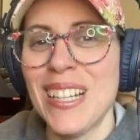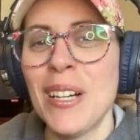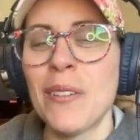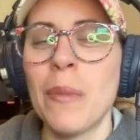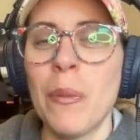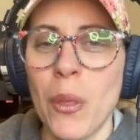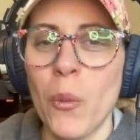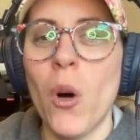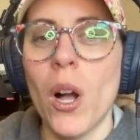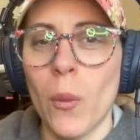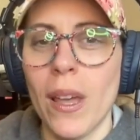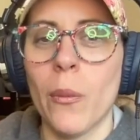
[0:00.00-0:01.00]
Remember the
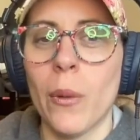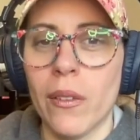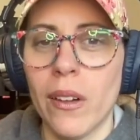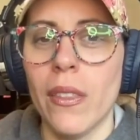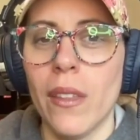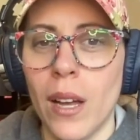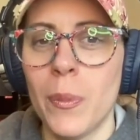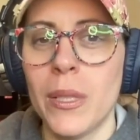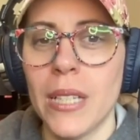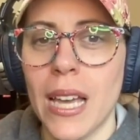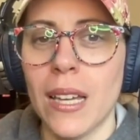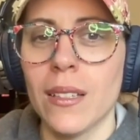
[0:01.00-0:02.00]
walkway that went around the upper
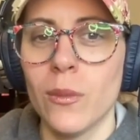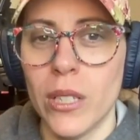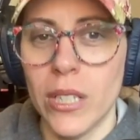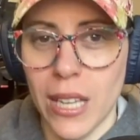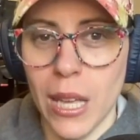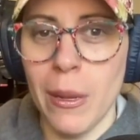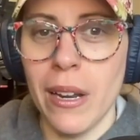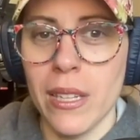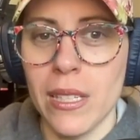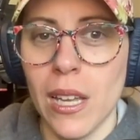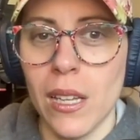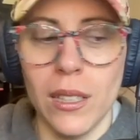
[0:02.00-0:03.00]
deck when you came out of the
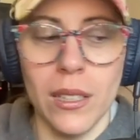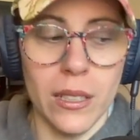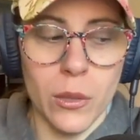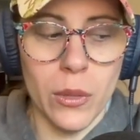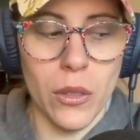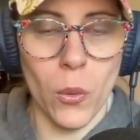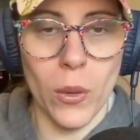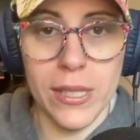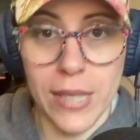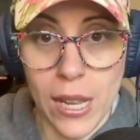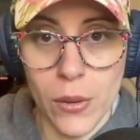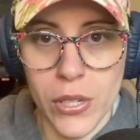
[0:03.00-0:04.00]
tunnel and you either went
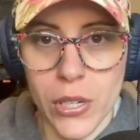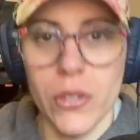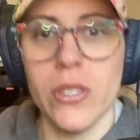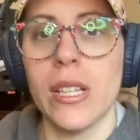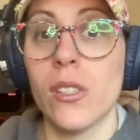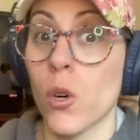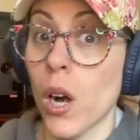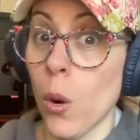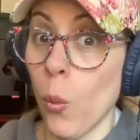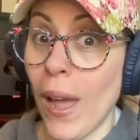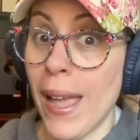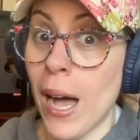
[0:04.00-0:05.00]
down to your seats or
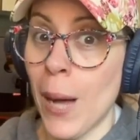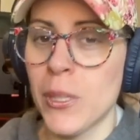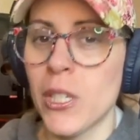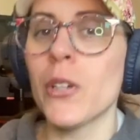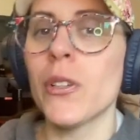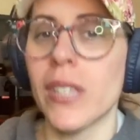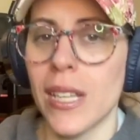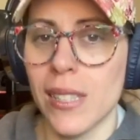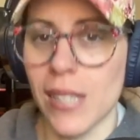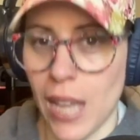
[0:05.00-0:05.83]
way up to your seats?